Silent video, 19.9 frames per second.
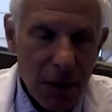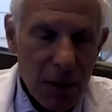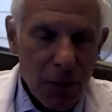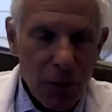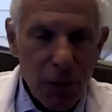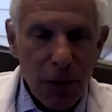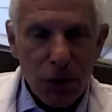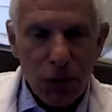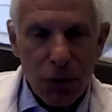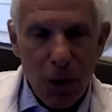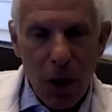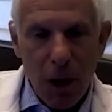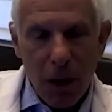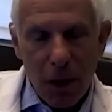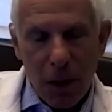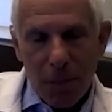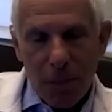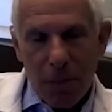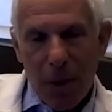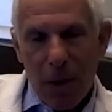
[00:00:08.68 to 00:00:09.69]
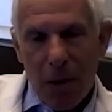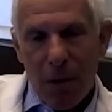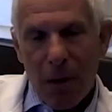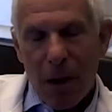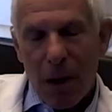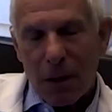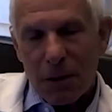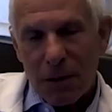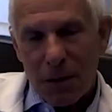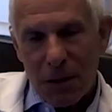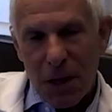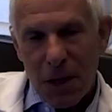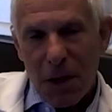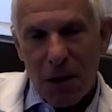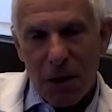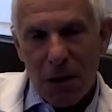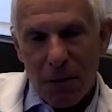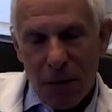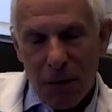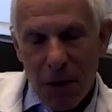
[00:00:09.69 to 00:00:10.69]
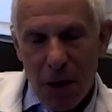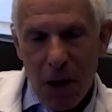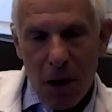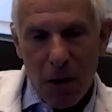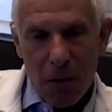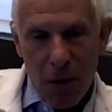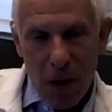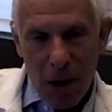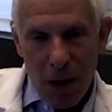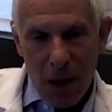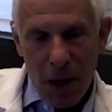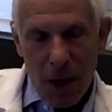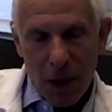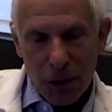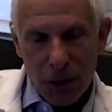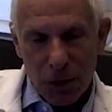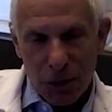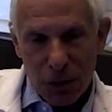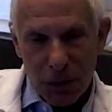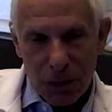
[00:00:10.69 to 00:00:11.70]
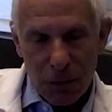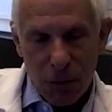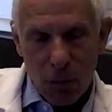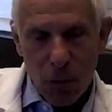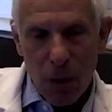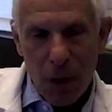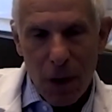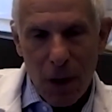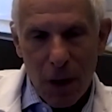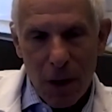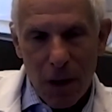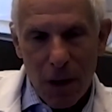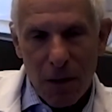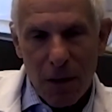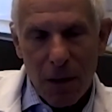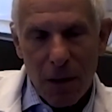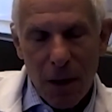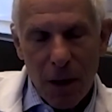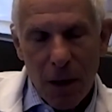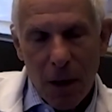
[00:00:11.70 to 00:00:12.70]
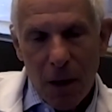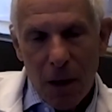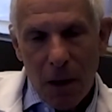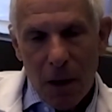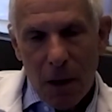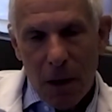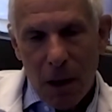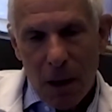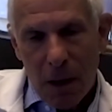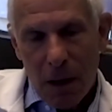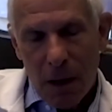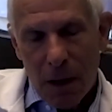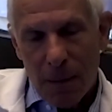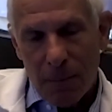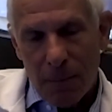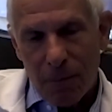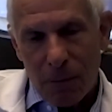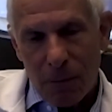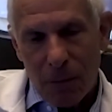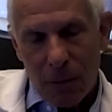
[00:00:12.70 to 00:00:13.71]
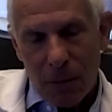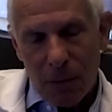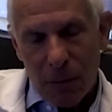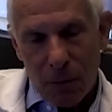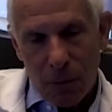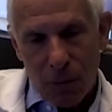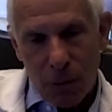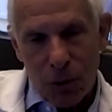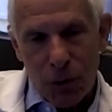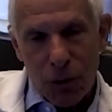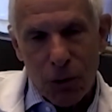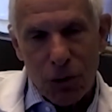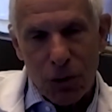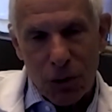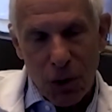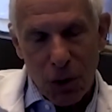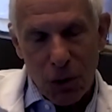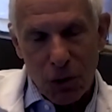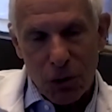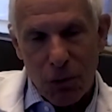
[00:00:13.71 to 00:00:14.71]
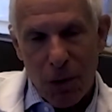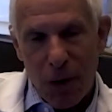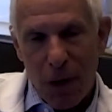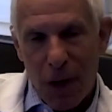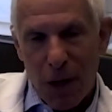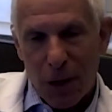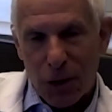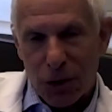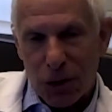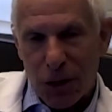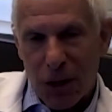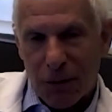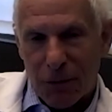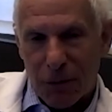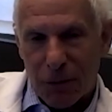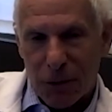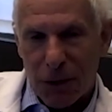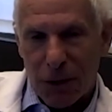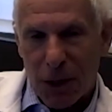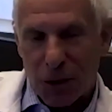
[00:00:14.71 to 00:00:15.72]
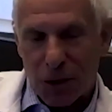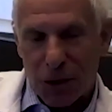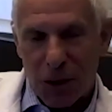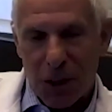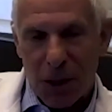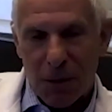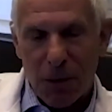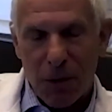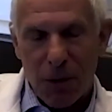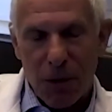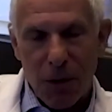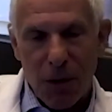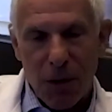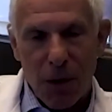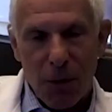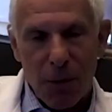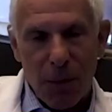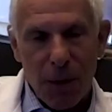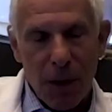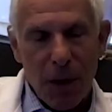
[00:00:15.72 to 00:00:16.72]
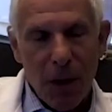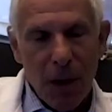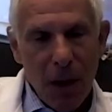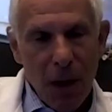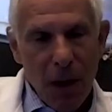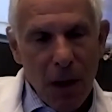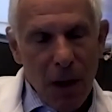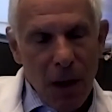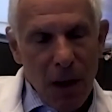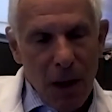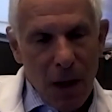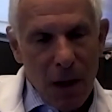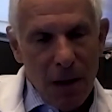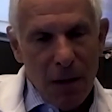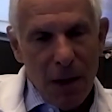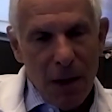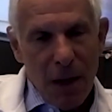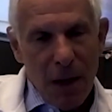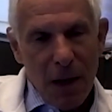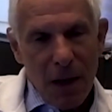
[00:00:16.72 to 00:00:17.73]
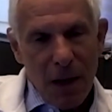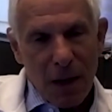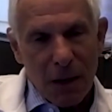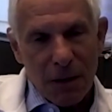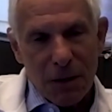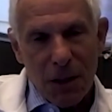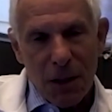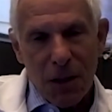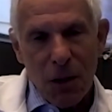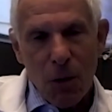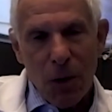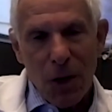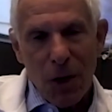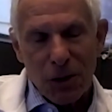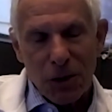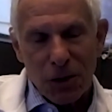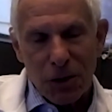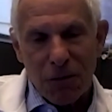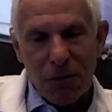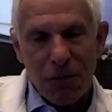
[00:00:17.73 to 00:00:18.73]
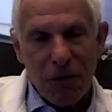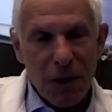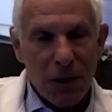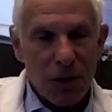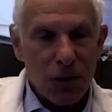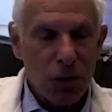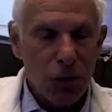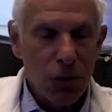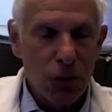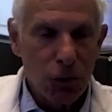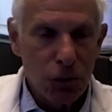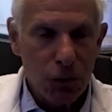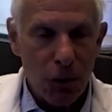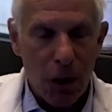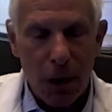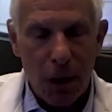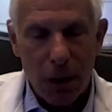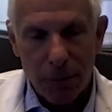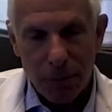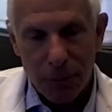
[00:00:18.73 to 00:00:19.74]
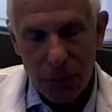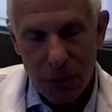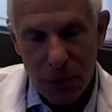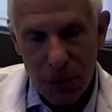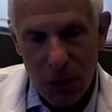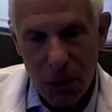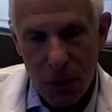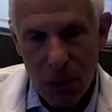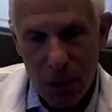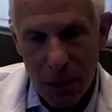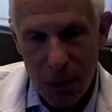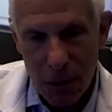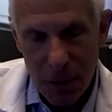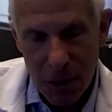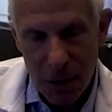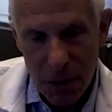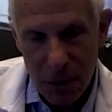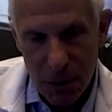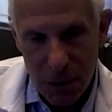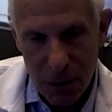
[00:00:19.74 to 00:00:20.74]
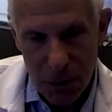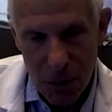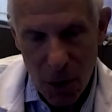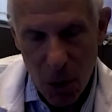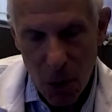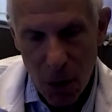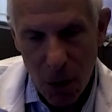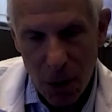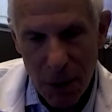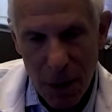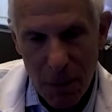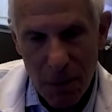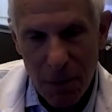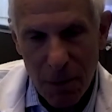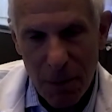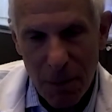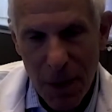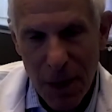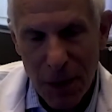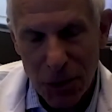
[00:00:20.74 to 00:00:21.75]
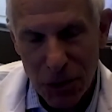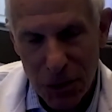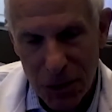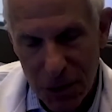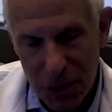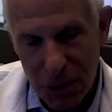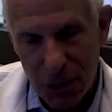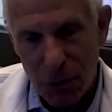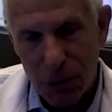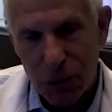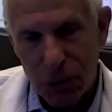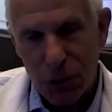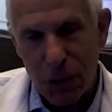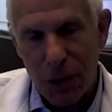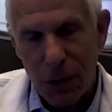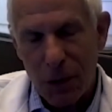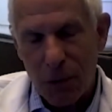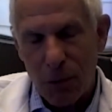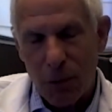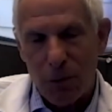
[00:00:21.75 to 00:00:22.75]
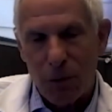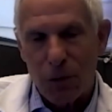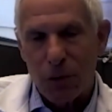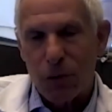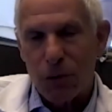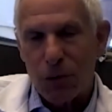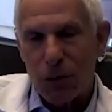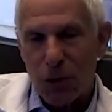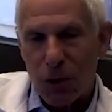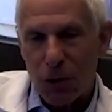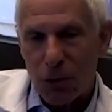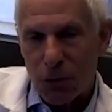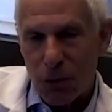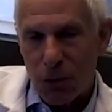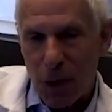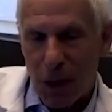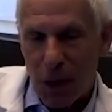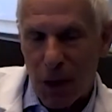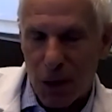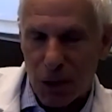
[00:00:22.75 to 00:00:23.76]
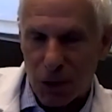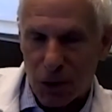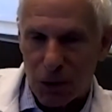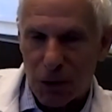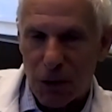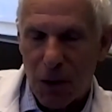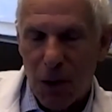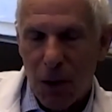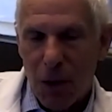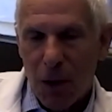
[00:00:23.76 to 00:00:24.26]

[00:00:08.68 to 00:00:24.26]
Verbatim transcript: three trial comparing standard of care radiation with um, reduced dose radiation after induction chemotherapy, and then a continuation phase two trial. So the total number of patients that were treated with reduced dose radiation